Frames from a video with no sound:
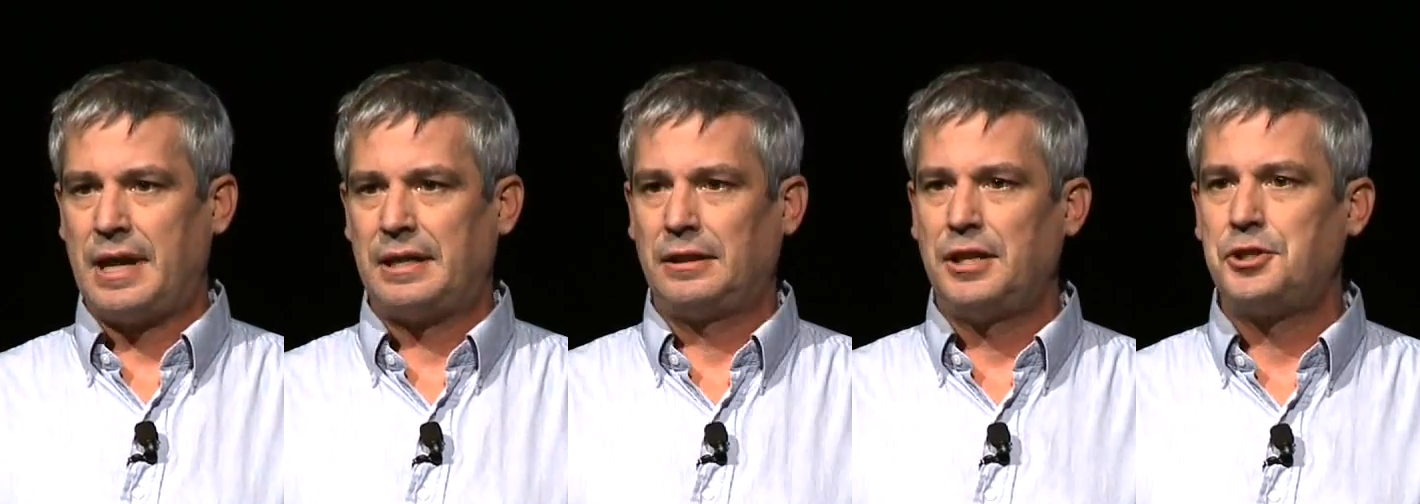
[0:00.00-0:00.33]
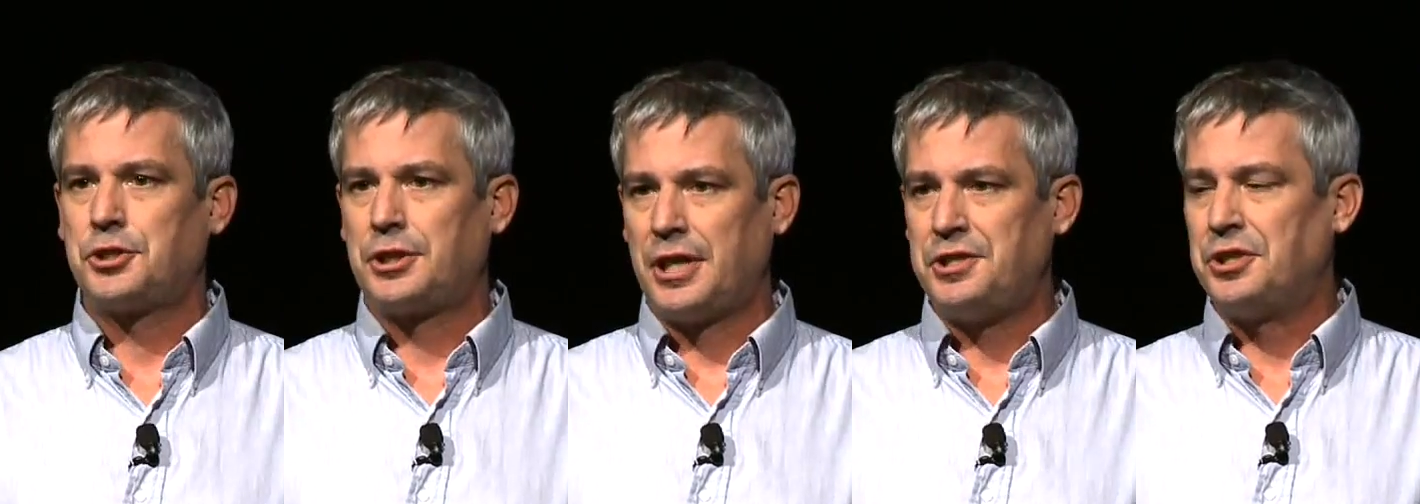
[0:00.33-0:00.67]

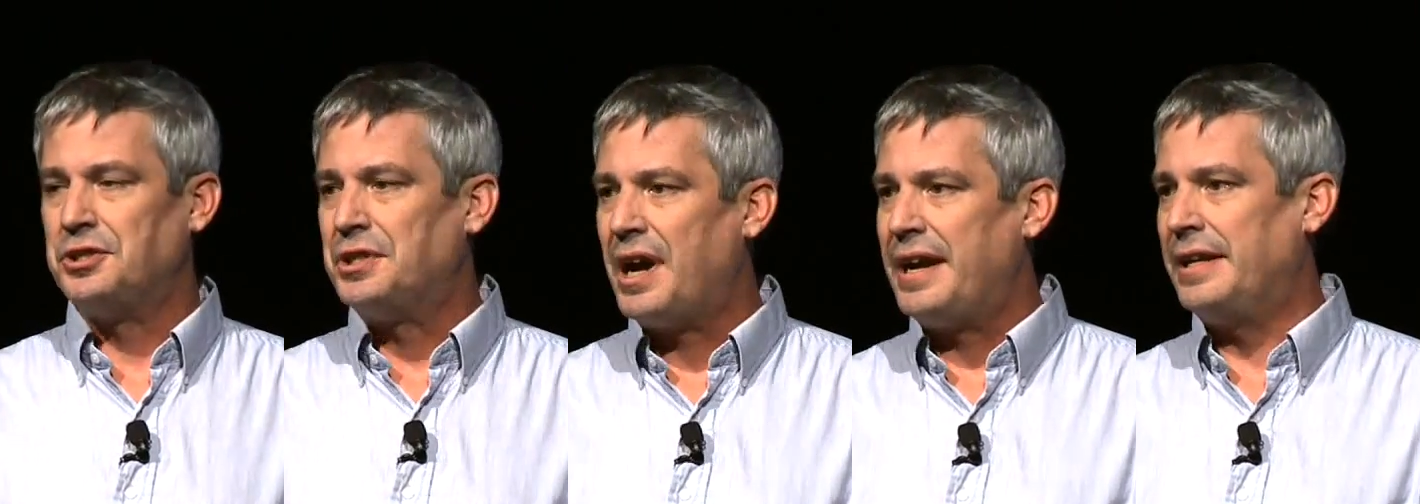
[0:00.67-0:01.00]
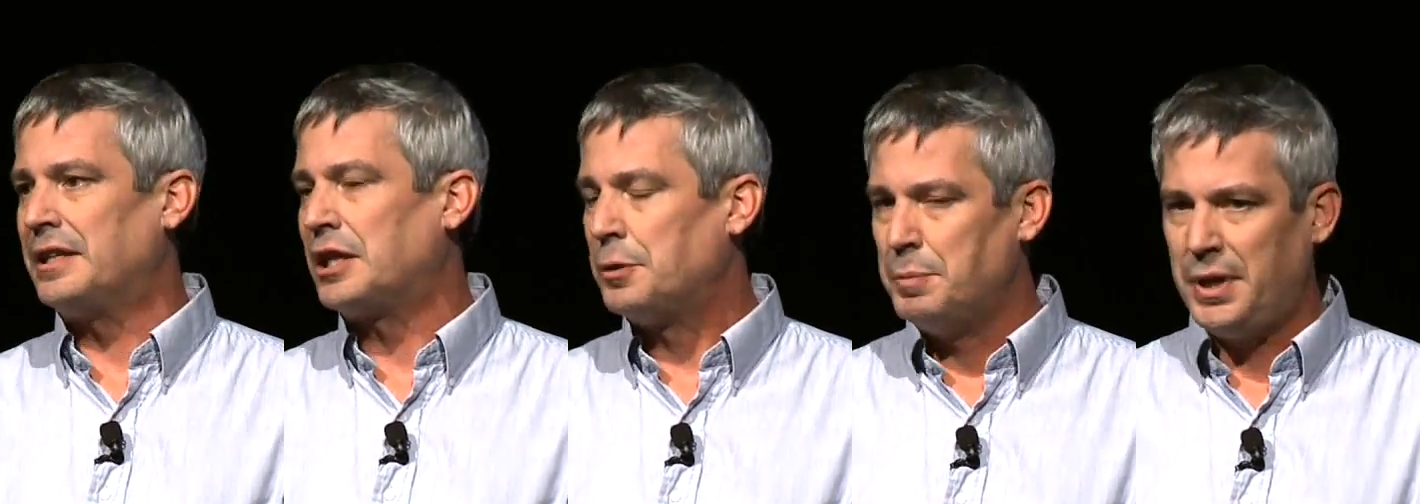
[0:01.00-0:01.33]
legislation died in
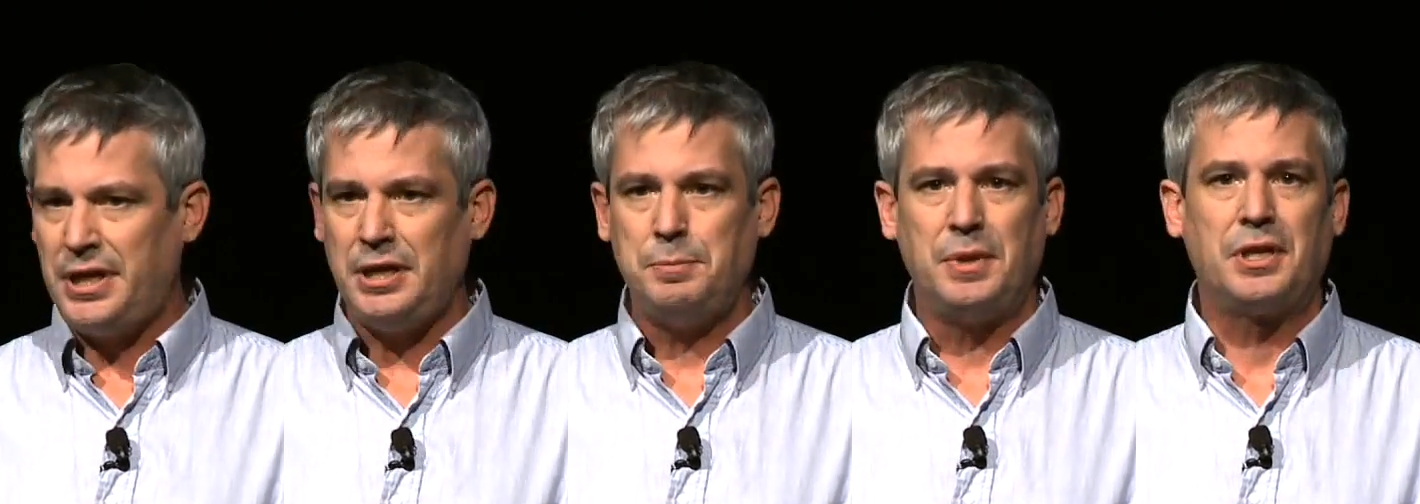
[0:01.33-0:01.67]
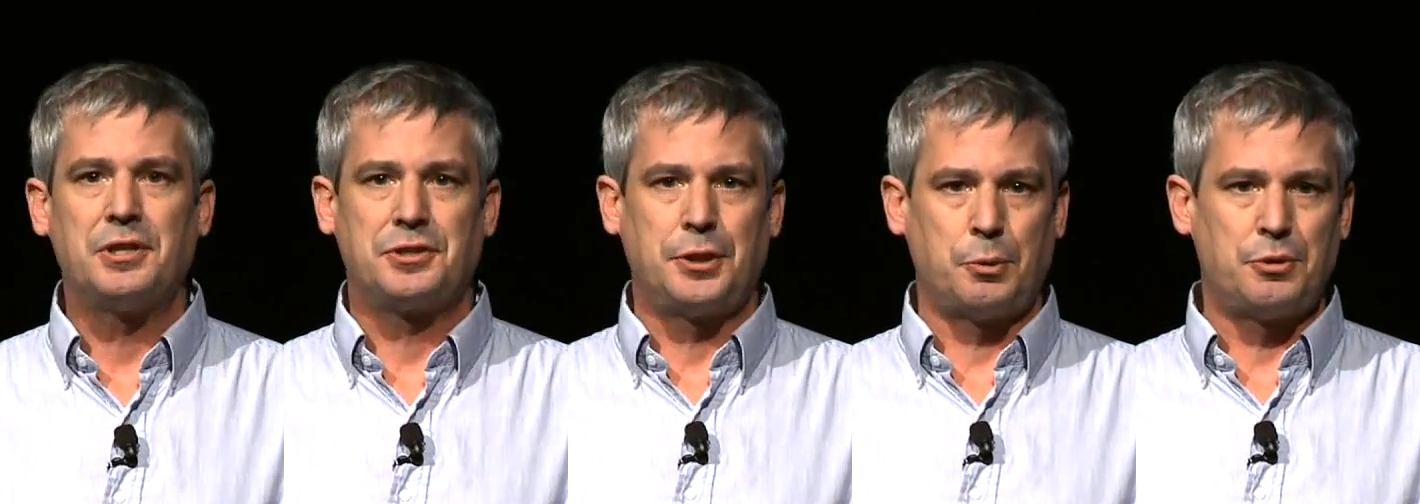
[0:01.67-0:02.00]
committee
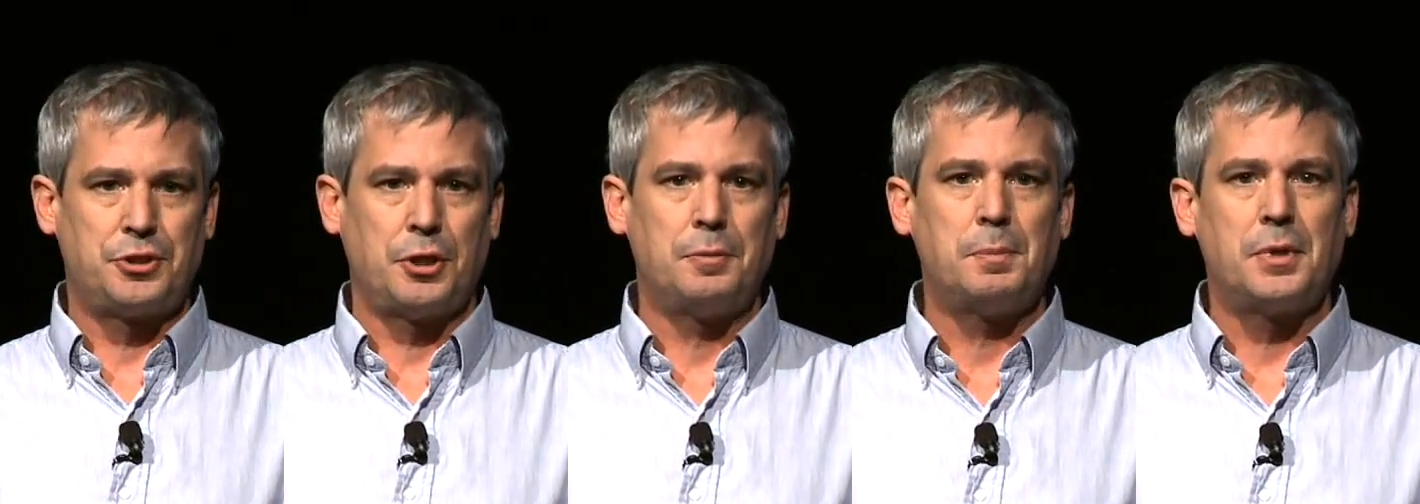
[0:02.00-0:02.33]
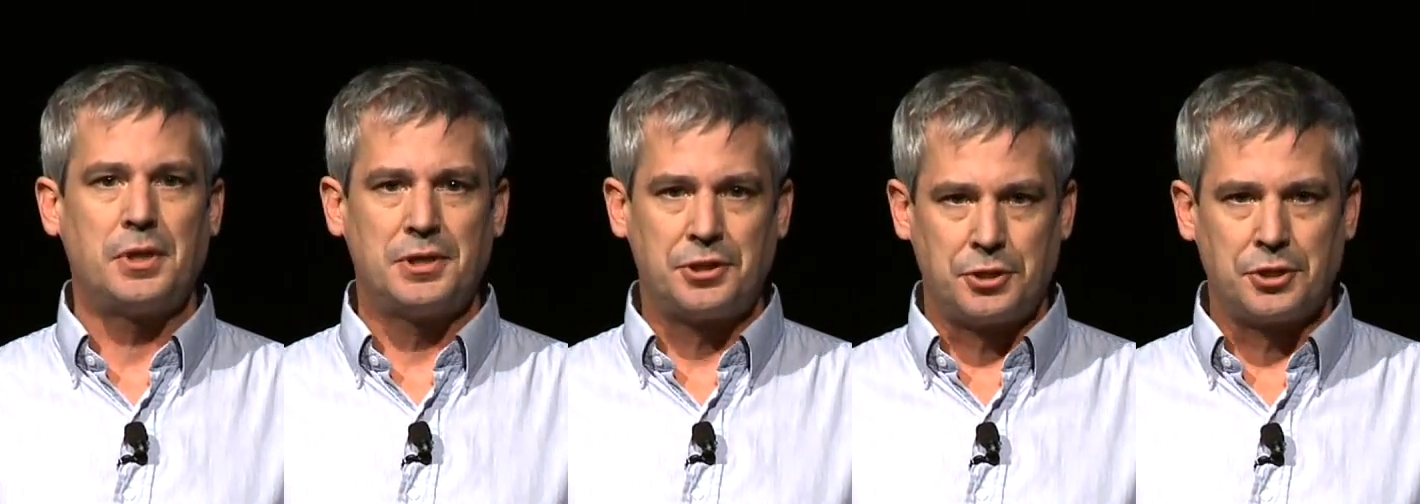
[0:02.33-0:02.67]
because there was so
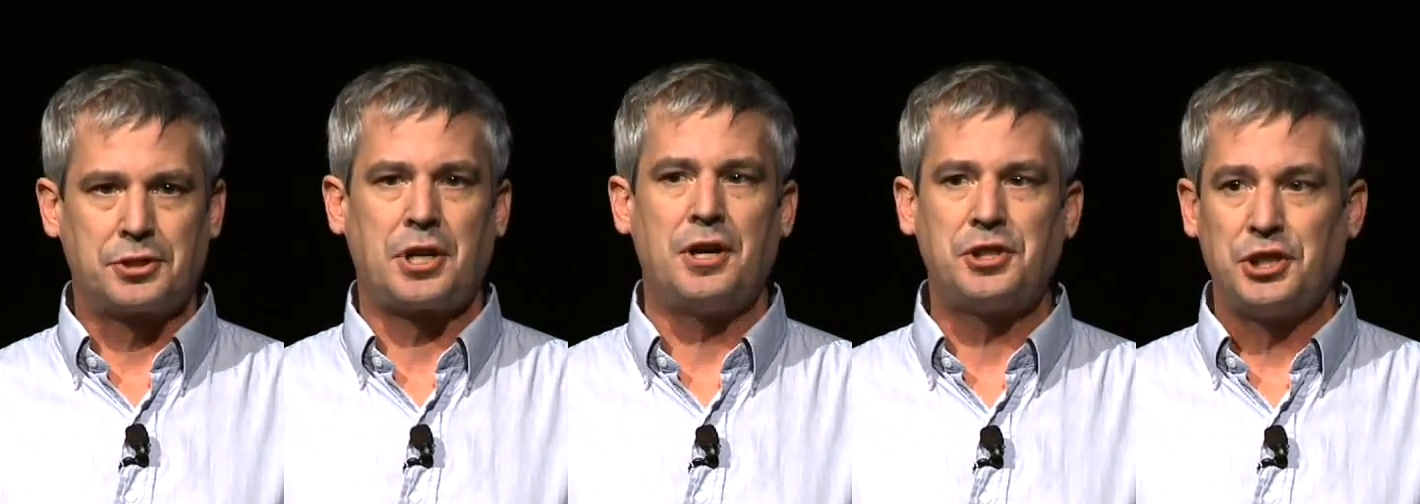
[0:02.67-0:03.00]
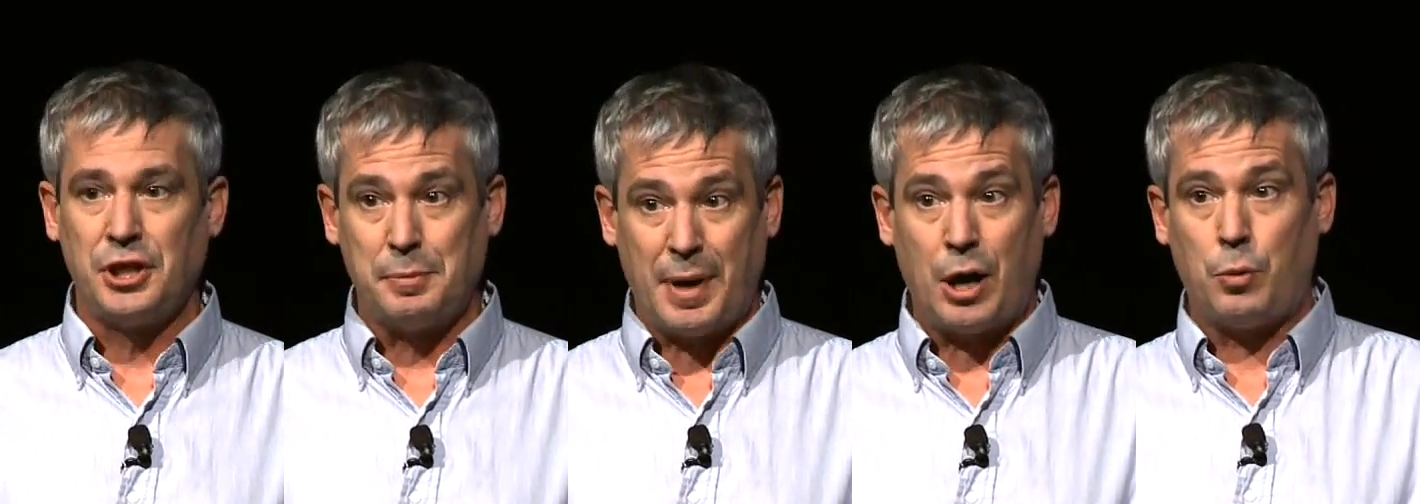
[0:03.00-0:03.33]
much discussion
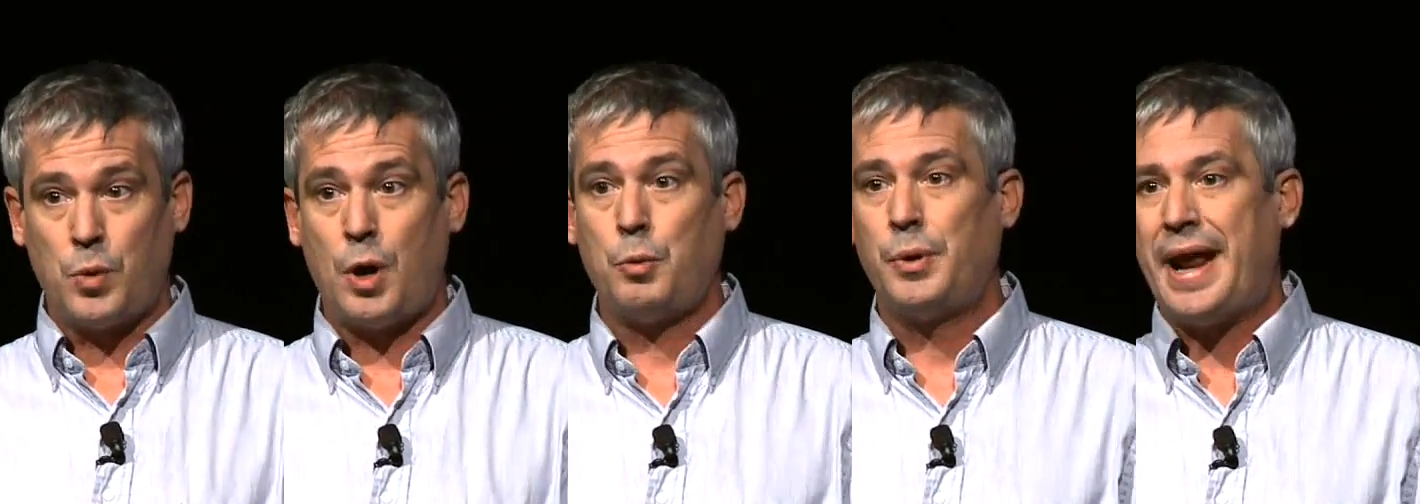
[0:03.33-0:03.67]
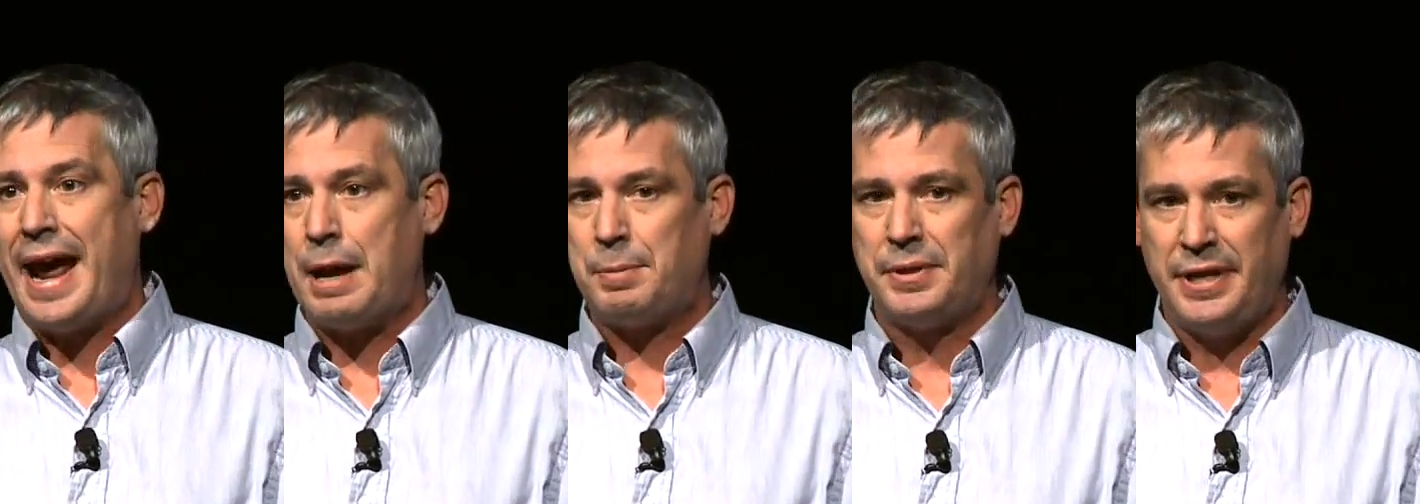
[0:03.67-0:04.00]
about what would
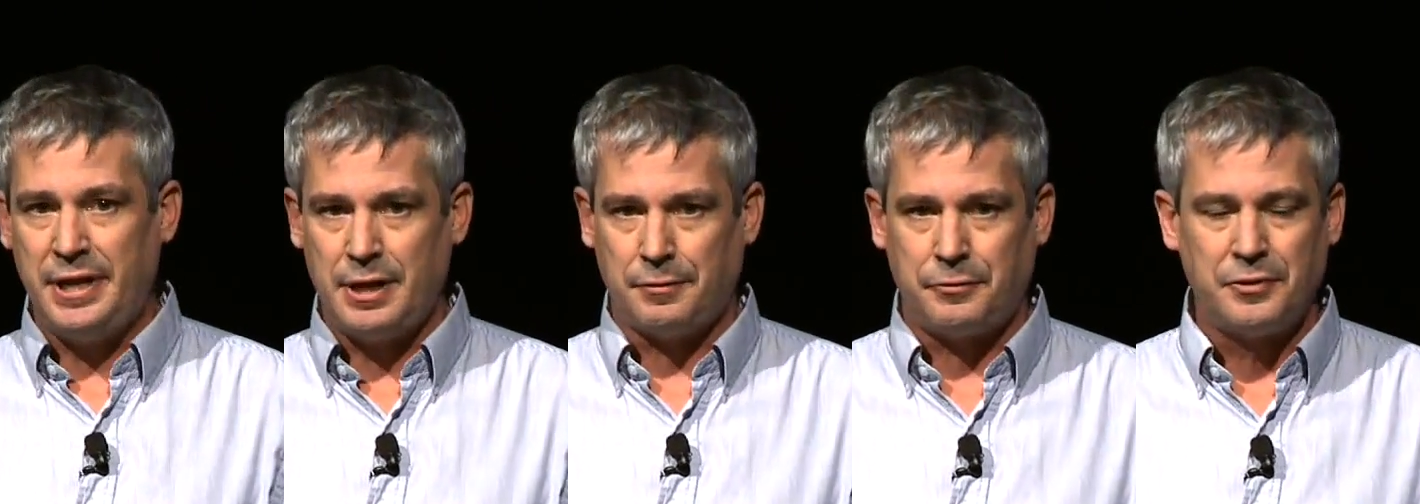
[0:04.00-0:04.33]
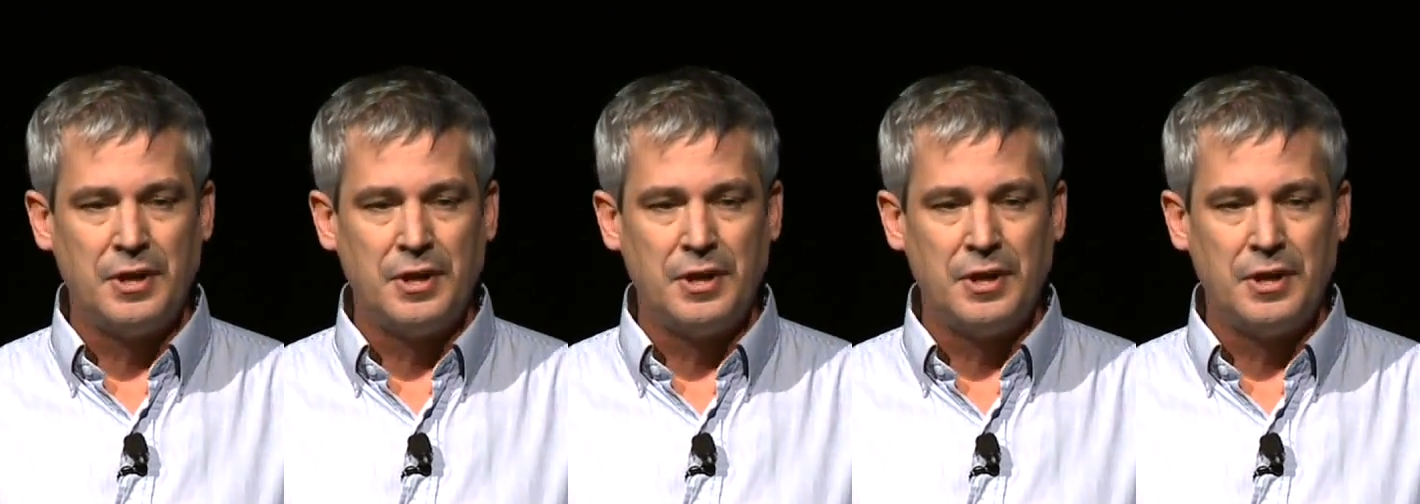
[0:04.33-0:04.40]
happen if.